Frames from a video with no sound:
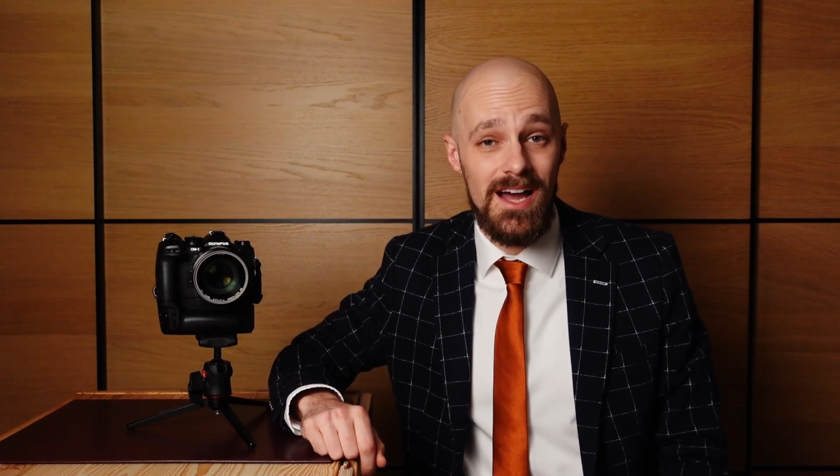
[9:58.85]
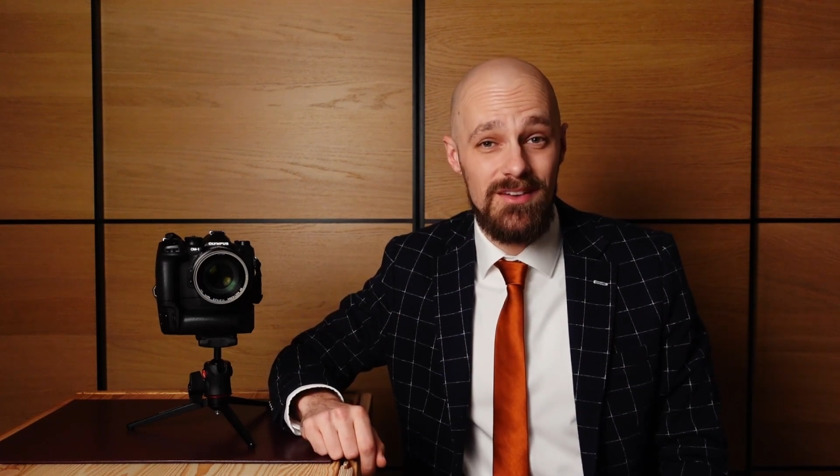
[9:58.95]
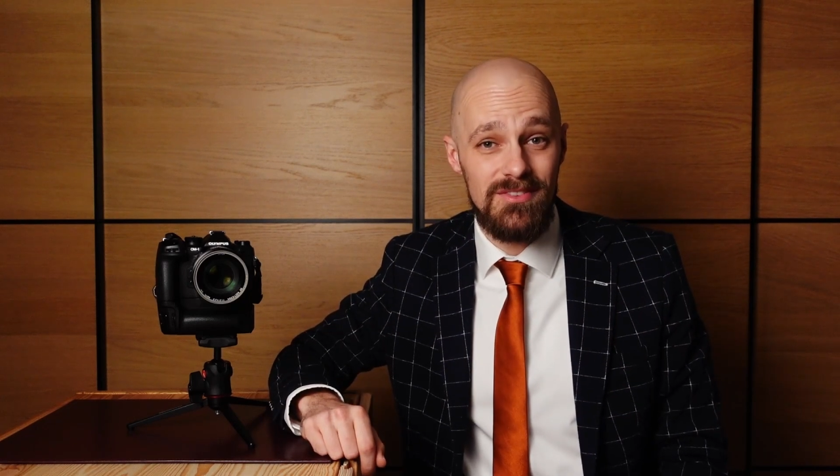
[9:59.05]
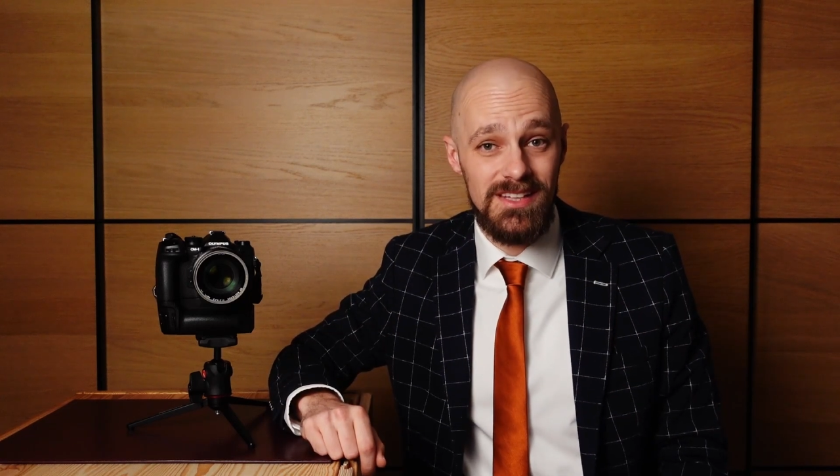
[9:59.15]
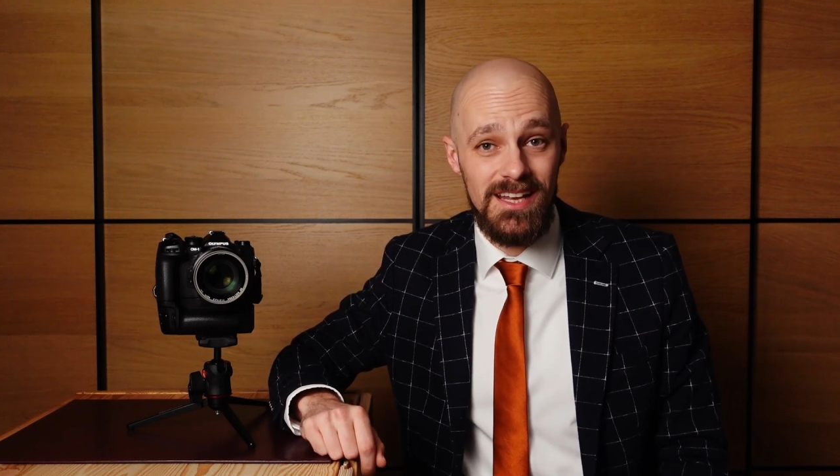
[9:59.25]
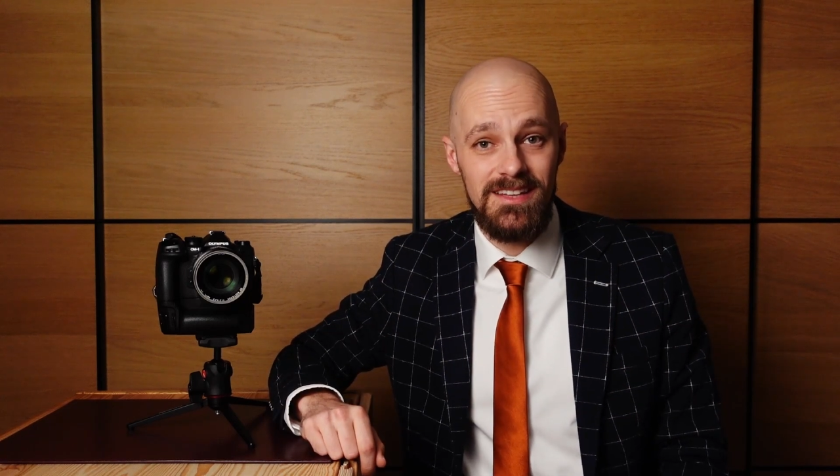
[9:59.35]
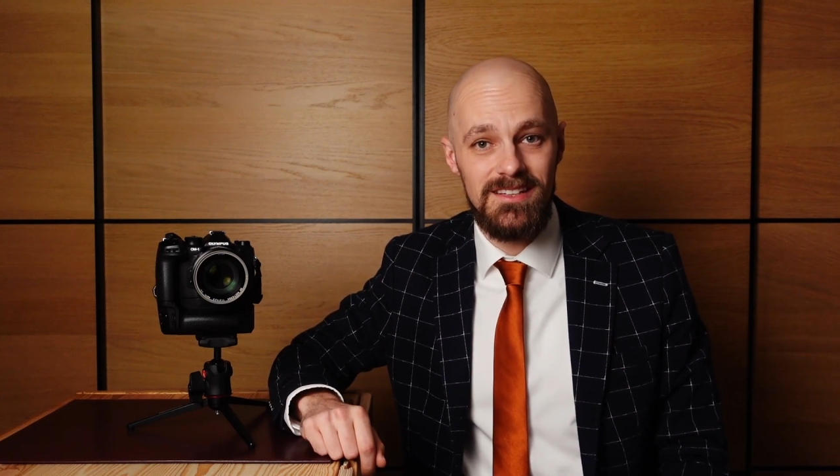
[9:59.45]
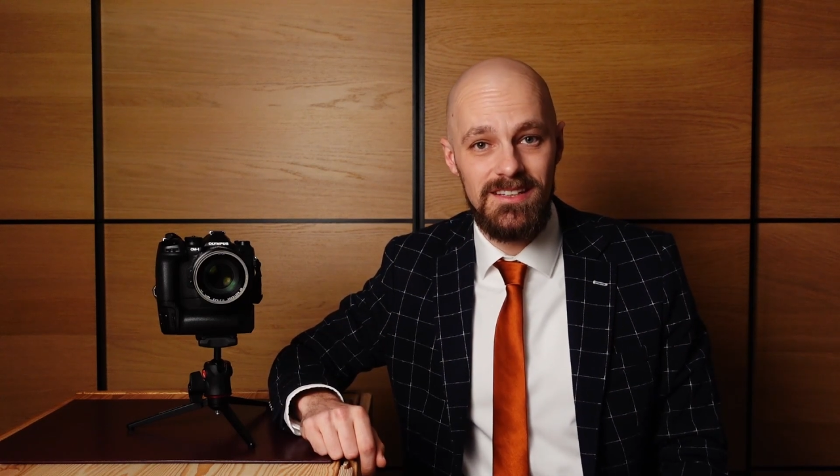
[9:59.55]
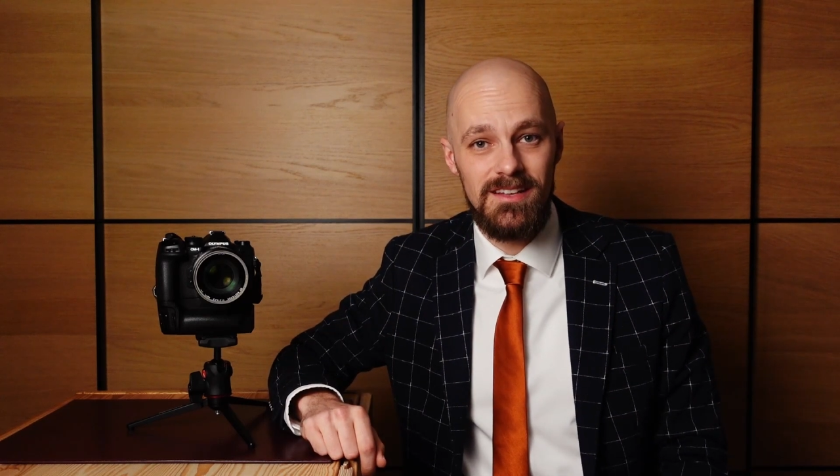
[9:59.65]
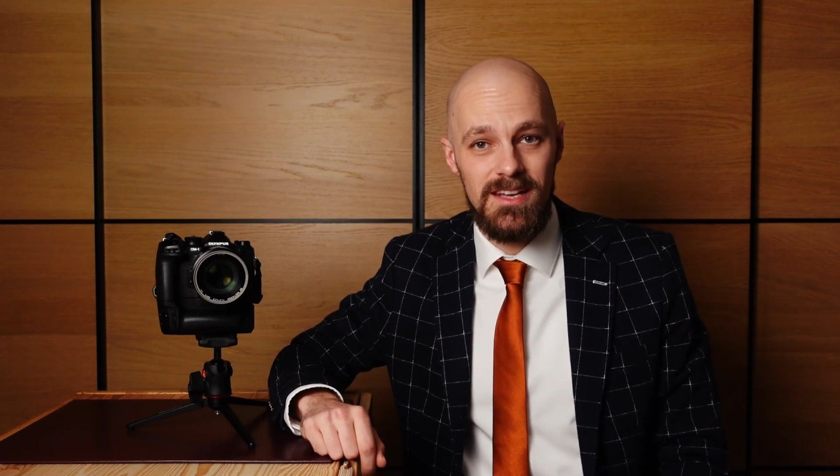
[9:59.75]

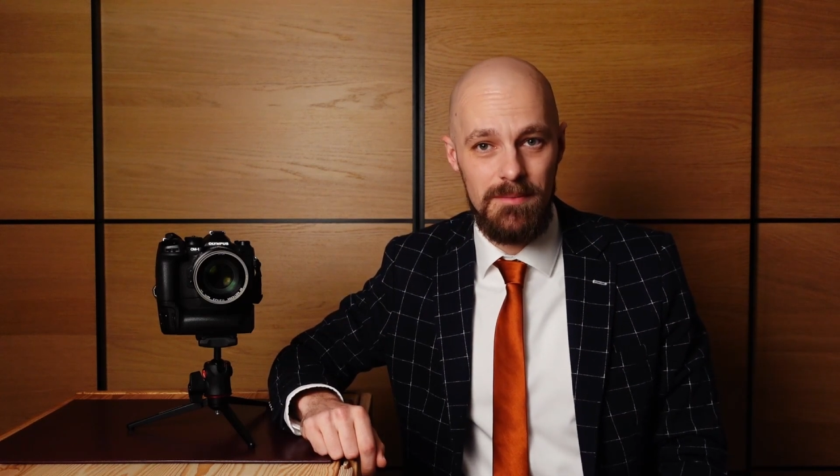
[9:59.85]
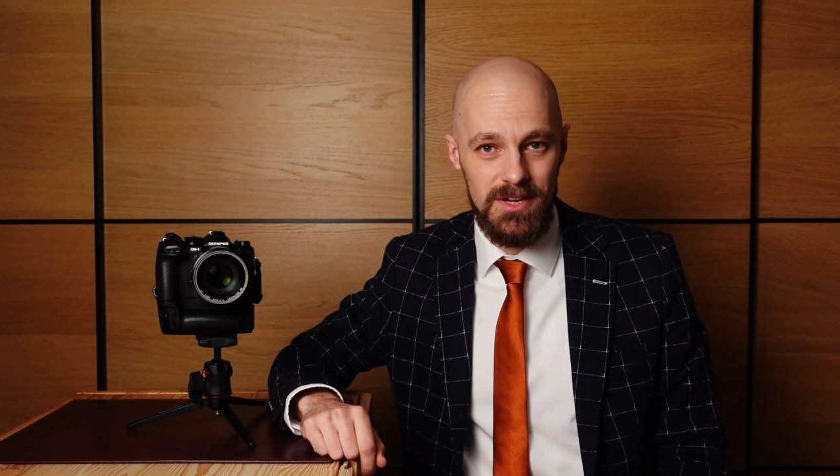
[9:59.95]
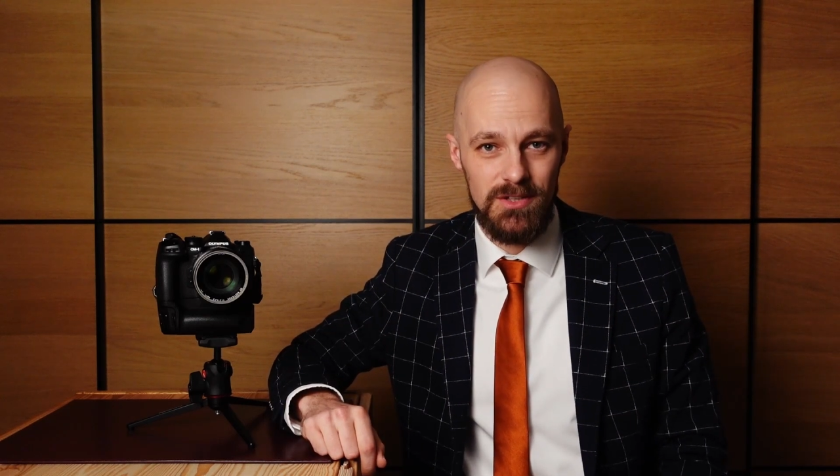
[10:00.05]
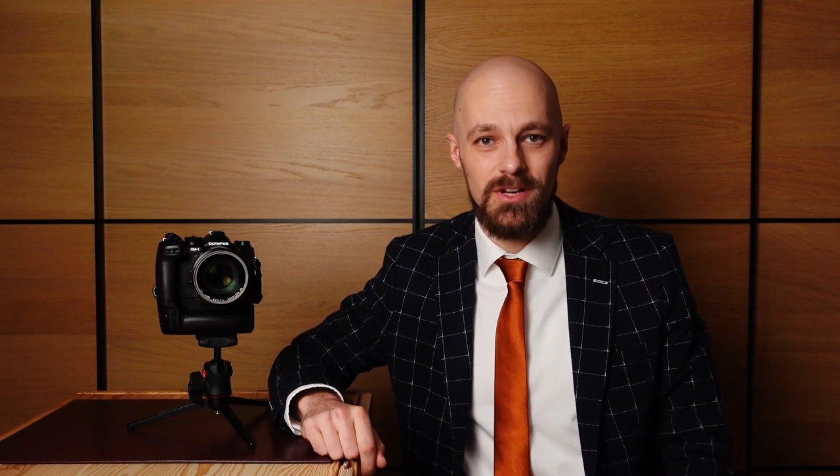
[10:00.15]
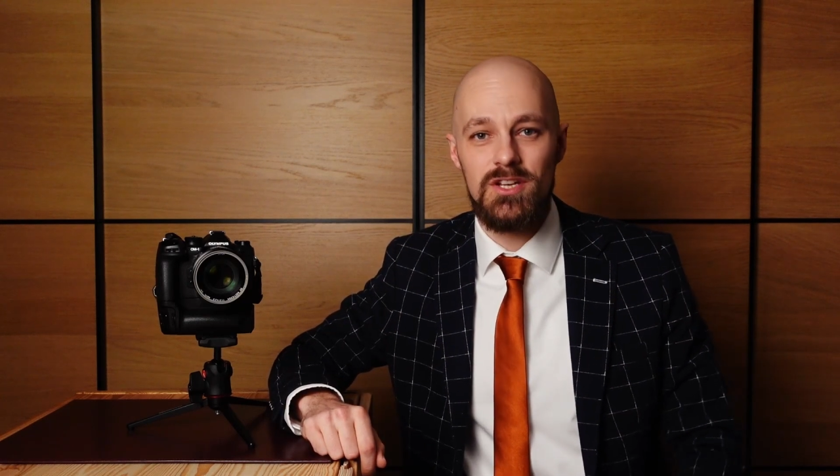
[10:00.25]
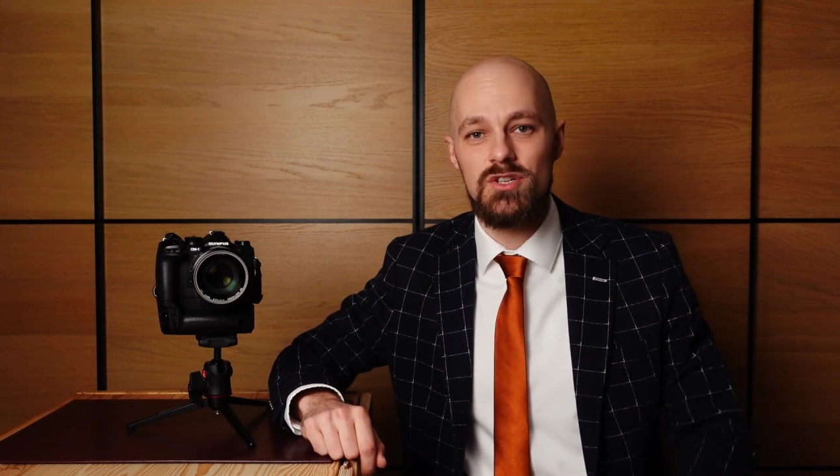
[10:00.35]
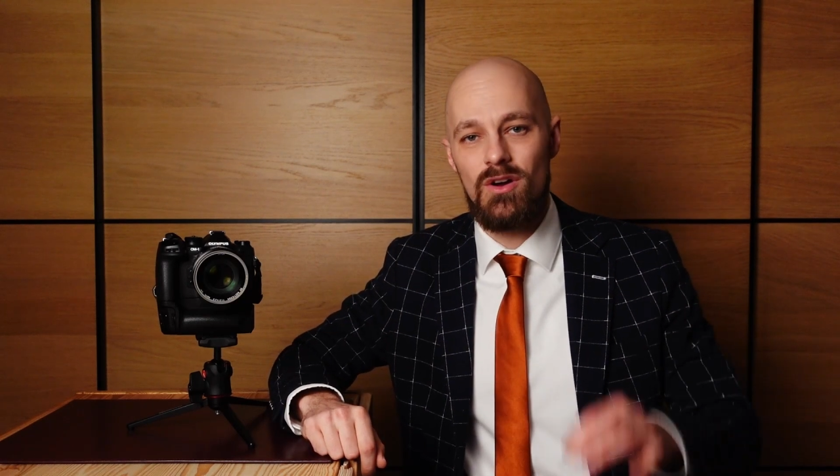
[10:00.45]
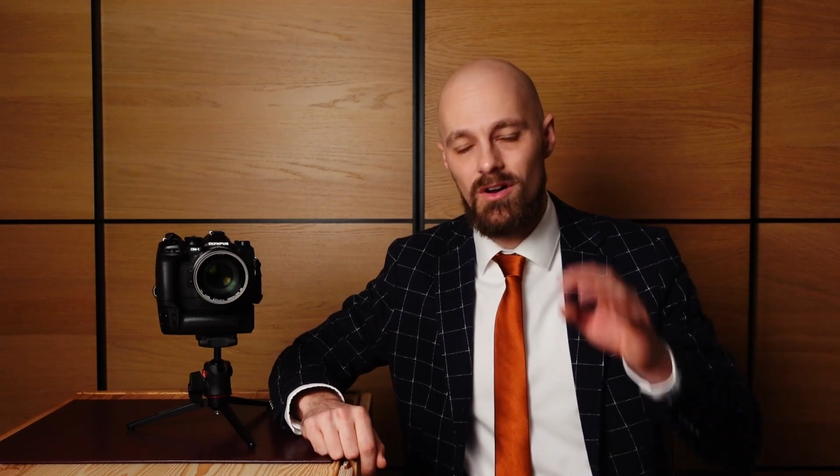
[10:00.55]
high-fidelity dynamic range